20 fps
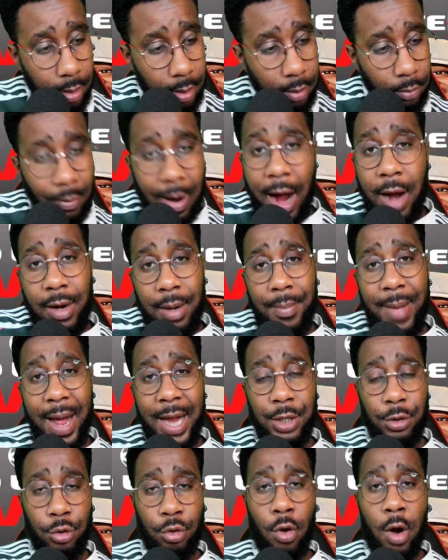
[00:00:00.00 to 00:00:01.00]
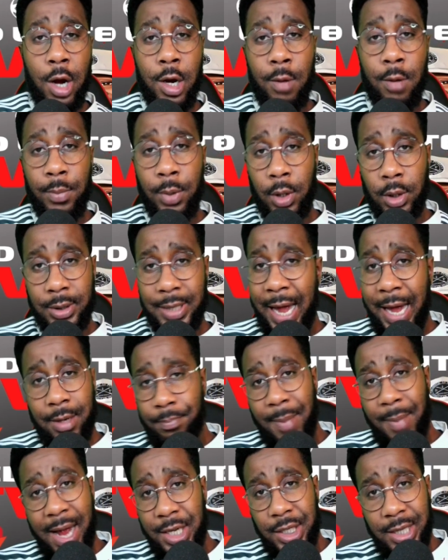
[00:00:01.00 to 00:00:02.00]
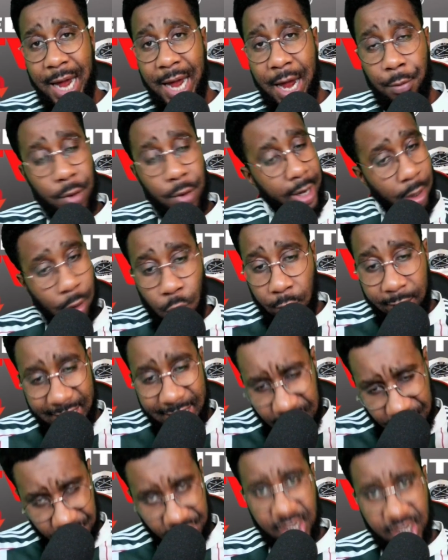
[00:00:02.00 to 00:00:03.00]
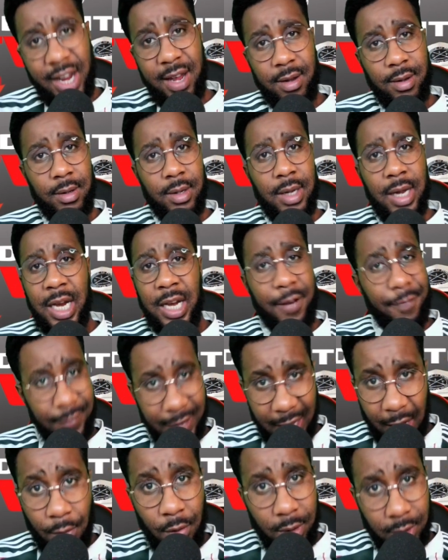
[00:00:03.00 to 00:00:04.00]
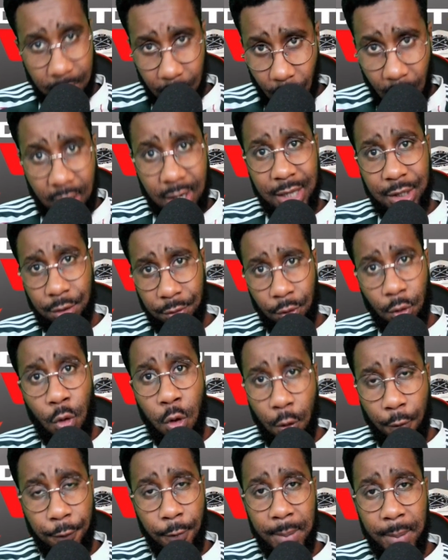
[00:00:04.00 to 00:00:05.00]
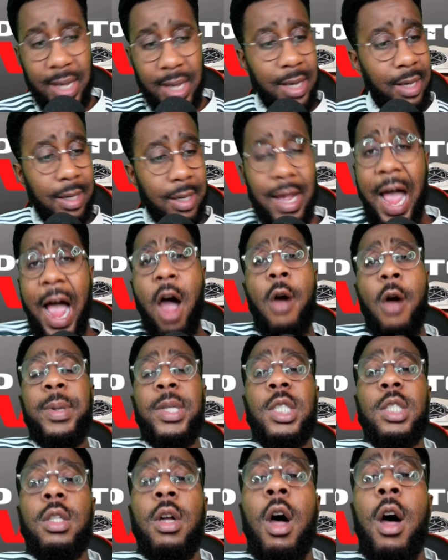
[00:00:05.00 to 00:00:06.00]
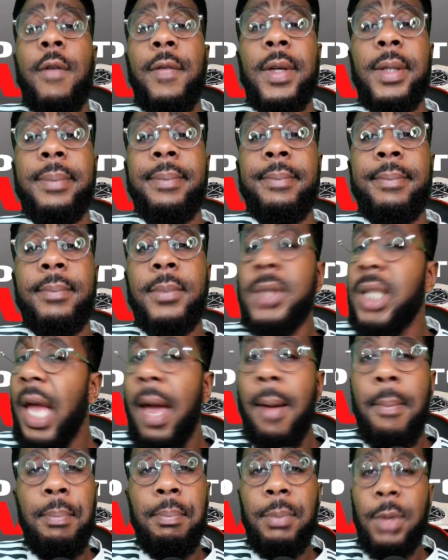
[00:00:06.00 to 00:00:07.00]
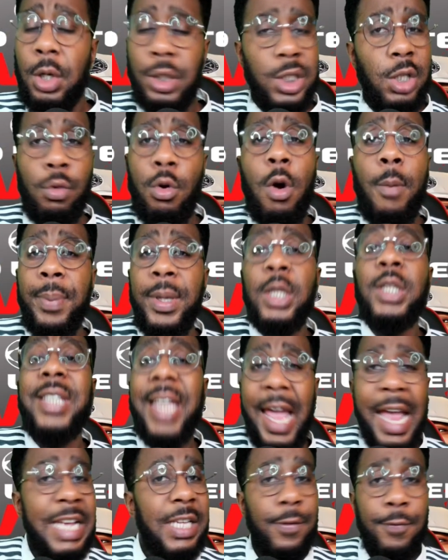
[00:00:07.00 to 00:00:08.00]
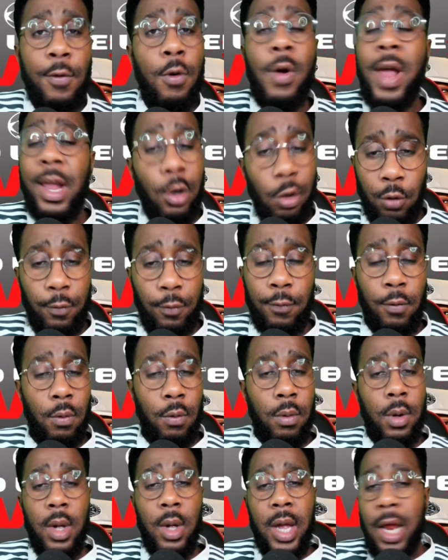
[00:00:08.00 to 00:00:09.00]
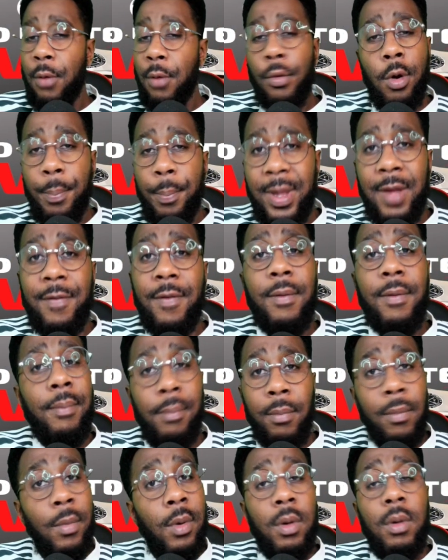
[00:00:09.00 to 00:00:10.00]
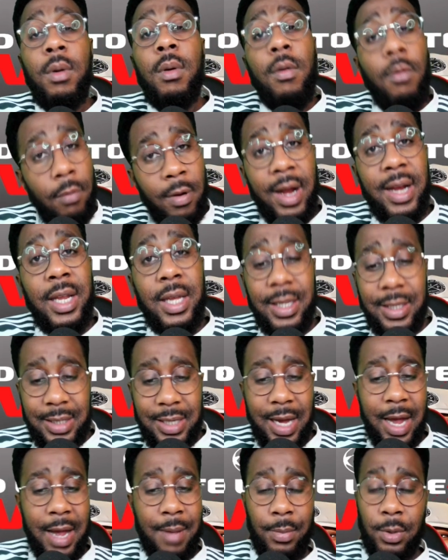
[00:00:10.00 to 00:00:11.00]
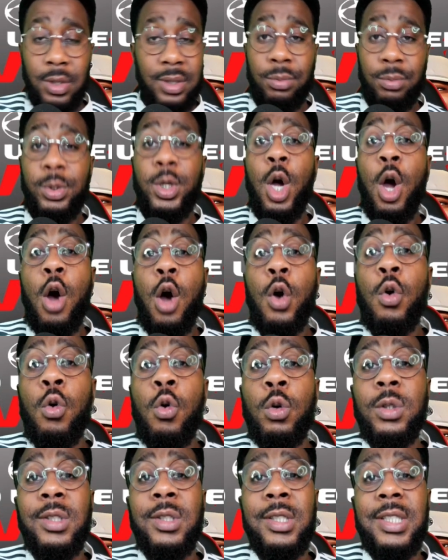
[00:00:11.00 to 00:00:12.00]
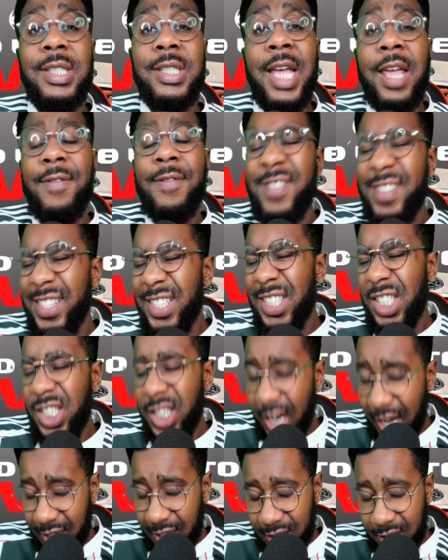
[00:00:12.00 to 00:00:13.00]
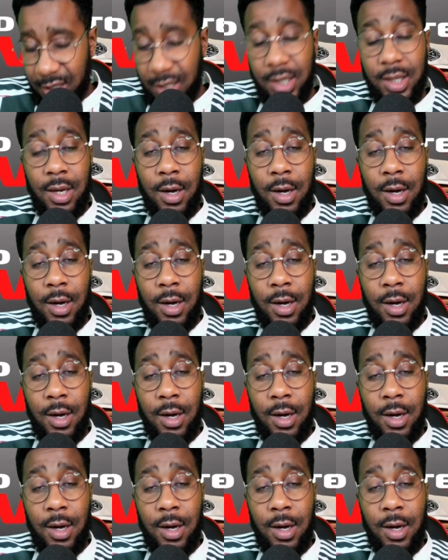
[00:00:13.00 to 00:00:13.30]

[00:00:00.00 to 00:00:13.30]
while the match was going on because I had Man United weren't cooking shit. And if they was the one to cook for me, I'll be starving. Yep, because it won't be tasteful and good for. It won't be even ready in time because we can't cook to save shit.